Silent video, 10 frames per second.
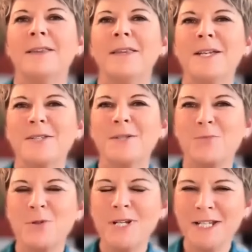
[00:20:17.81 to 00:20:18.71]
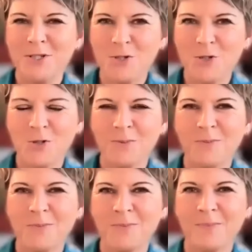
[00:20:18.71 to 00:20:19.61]
There's a bridge.
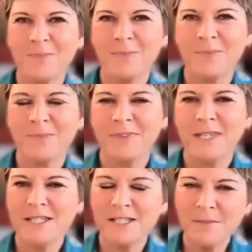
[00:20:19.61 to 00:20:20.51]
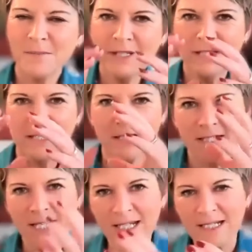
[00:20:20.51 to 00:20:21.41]
There's something that
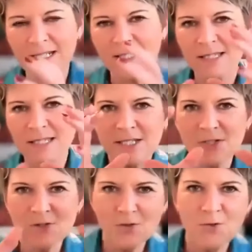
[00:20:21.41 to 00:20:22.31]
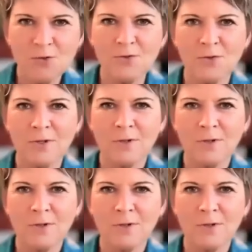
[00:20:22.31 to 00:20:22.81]
connects these two